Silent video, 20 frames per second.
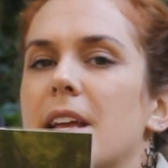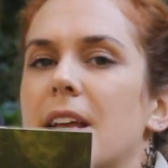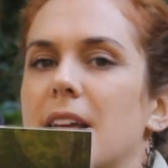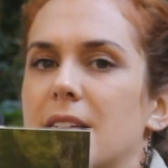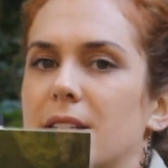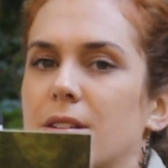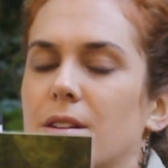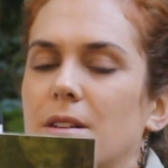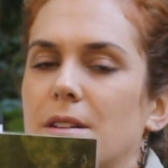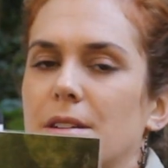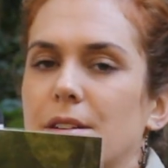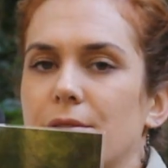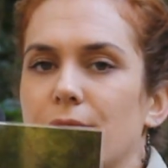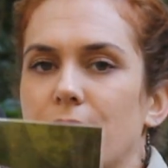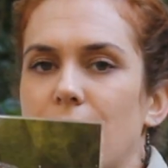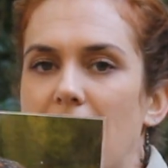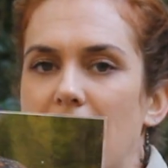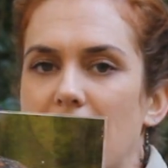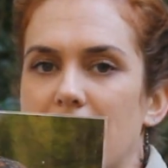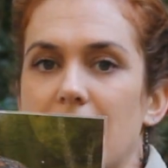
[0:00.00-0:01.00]
is called a
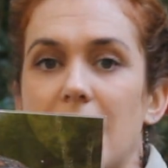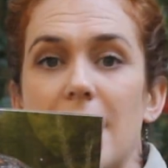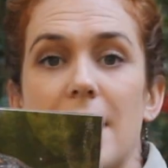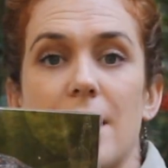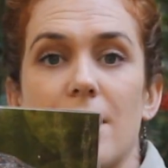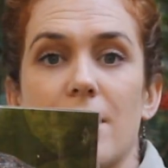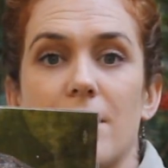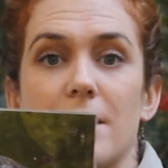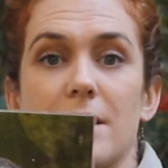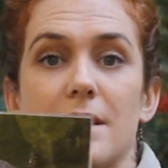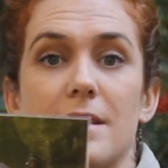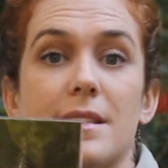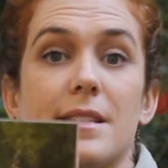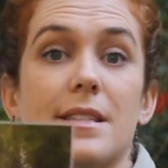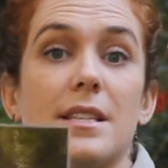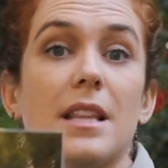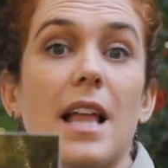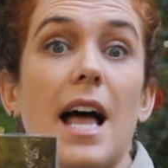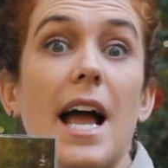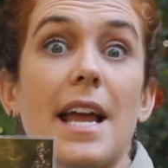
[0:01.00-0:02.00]
red-eared
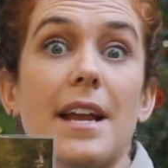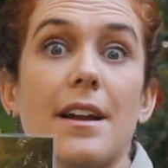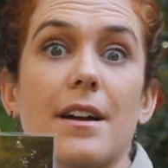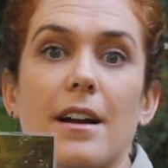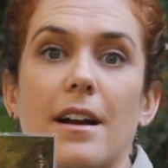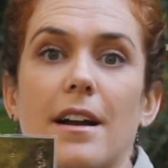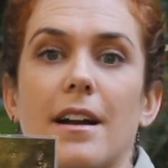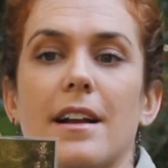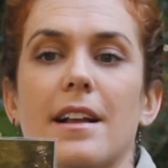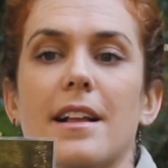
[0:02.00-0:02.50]
slider,